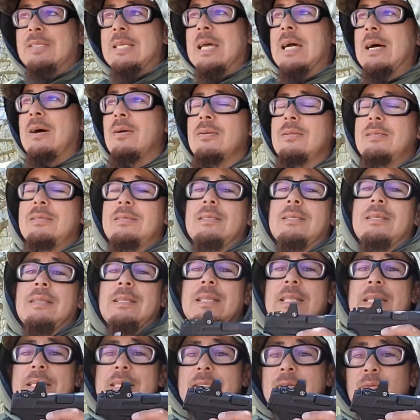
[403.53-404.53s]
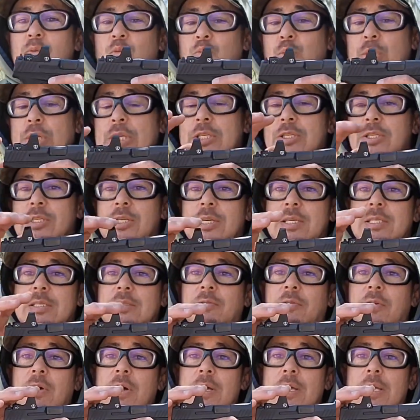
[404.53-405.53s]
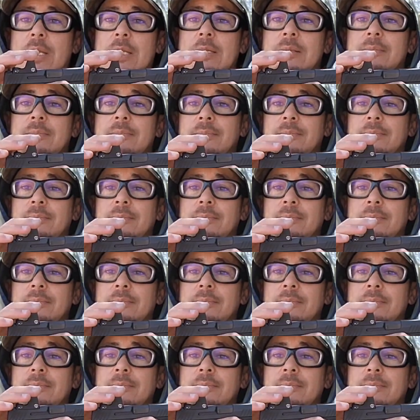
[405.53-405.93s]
the house, this would be just fine.